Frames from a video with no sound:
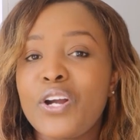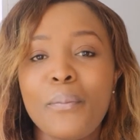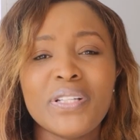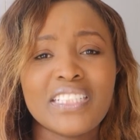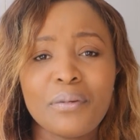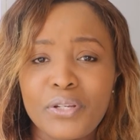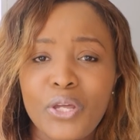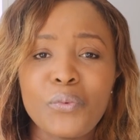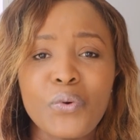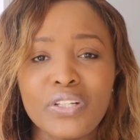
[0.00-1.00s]
Comment down
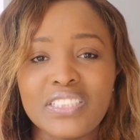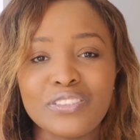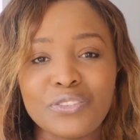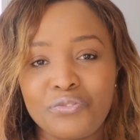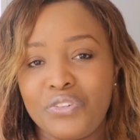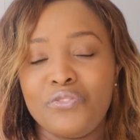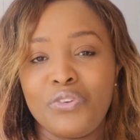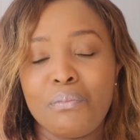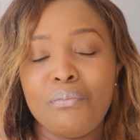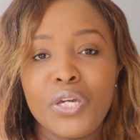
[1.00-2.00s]
below what is your
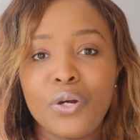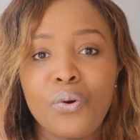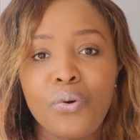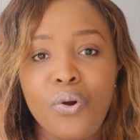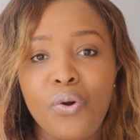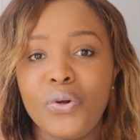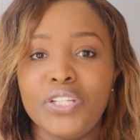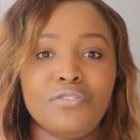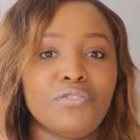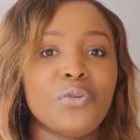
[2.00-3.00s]
favorite meal,
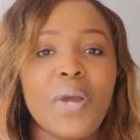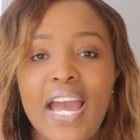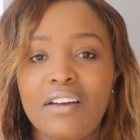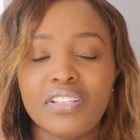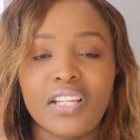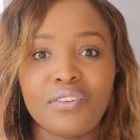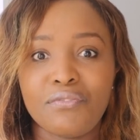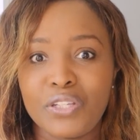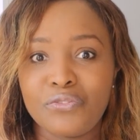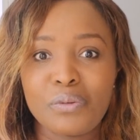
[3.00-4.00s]
or if you have another
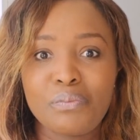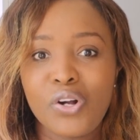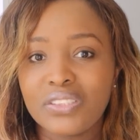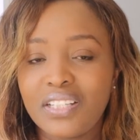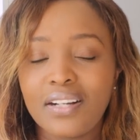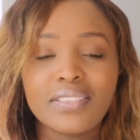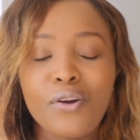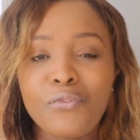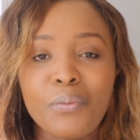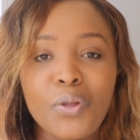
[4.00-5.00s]
favorite product
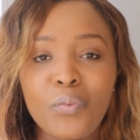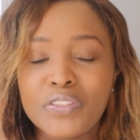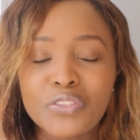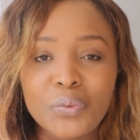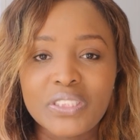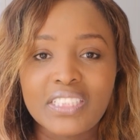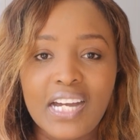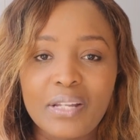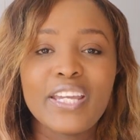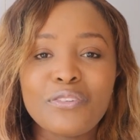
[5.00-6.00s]
from the one-to-one
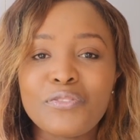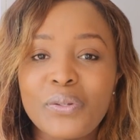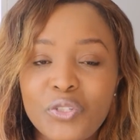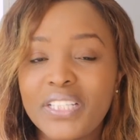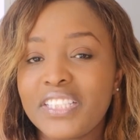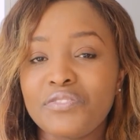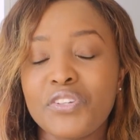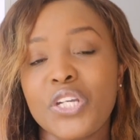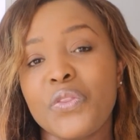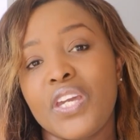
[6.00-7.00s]
diet. If you enjoyed this
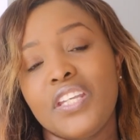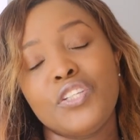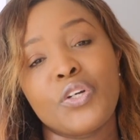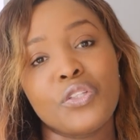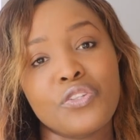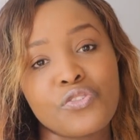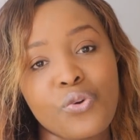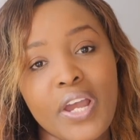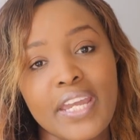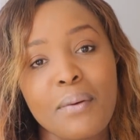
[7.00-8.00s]
video, then you're going to
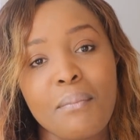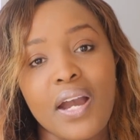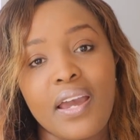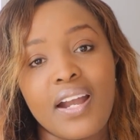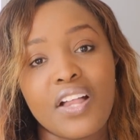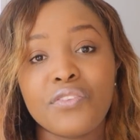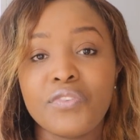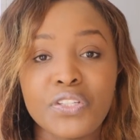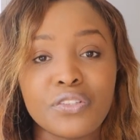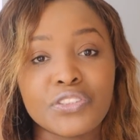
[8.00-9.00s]
enjoy my other
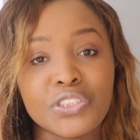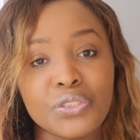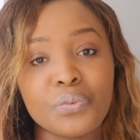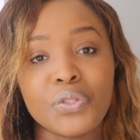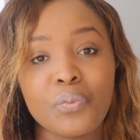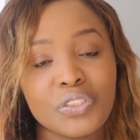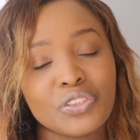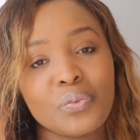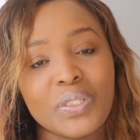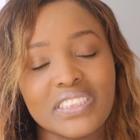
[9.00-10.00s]
videos to do with the
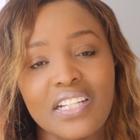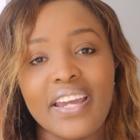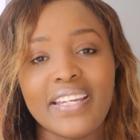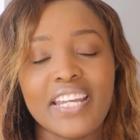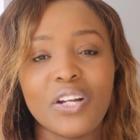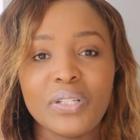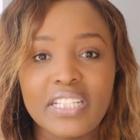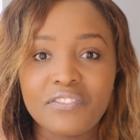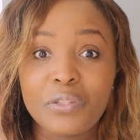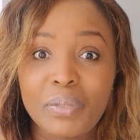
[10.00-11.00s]
one-to-one diet, and I'll
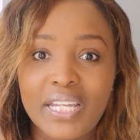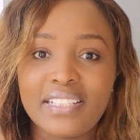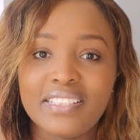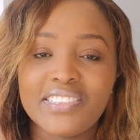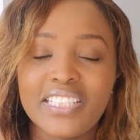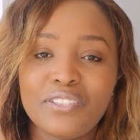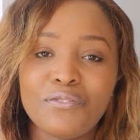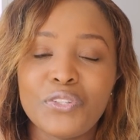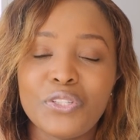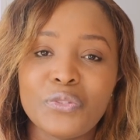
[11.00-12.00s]
leave the playlist here
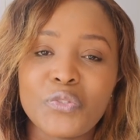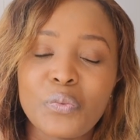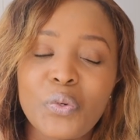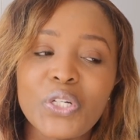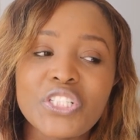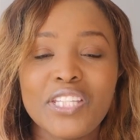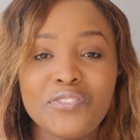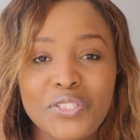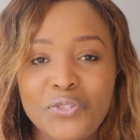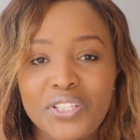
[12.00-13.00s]
for you to watch.
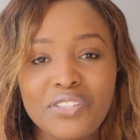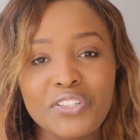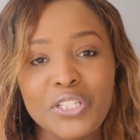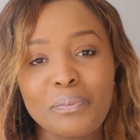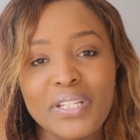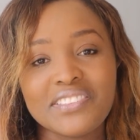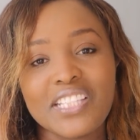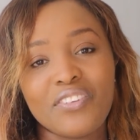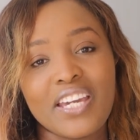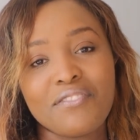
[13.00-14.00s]
If you enjoyed the video, please
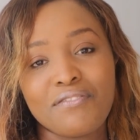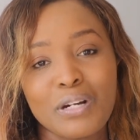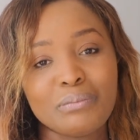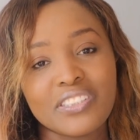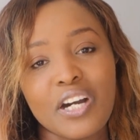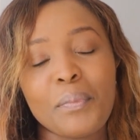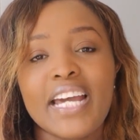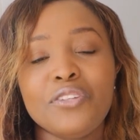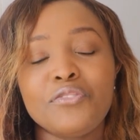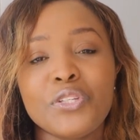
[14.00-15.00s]
give it a thumbs up,
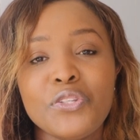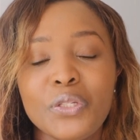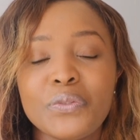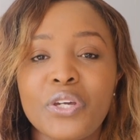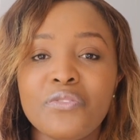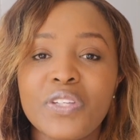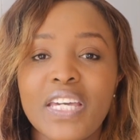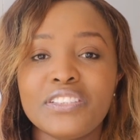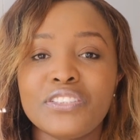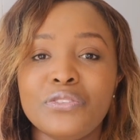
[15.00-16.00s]
and if you're new, don't
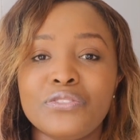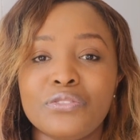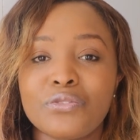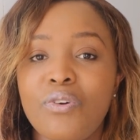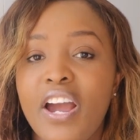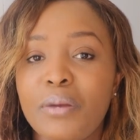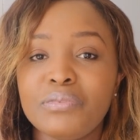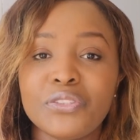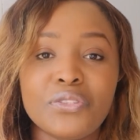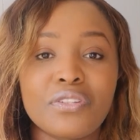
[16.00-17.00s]
forget to
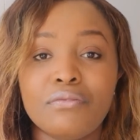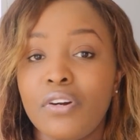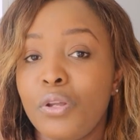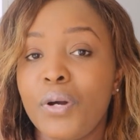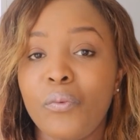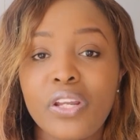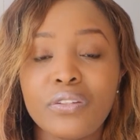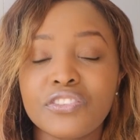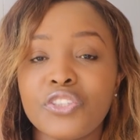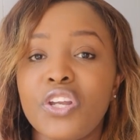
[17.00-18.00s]
subscribe so you can follow my weight
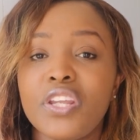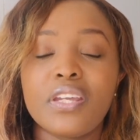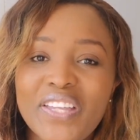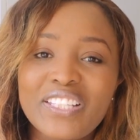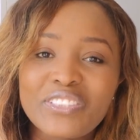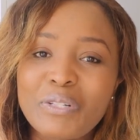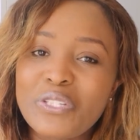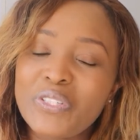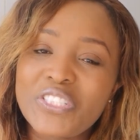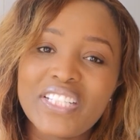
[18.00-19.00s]
loss journey. Thank you so
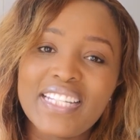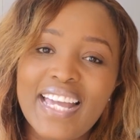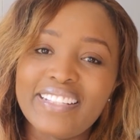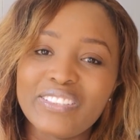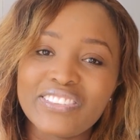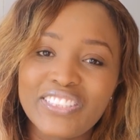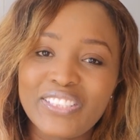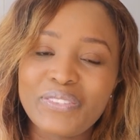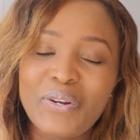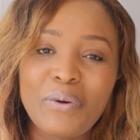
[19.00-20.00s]
much for watching, and I'll
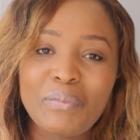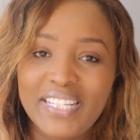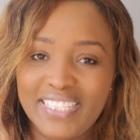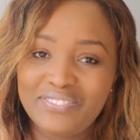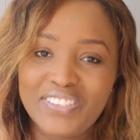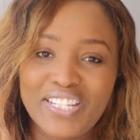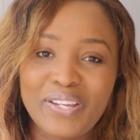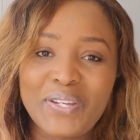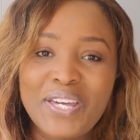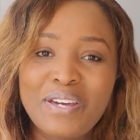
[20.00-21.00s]
see you on my next video.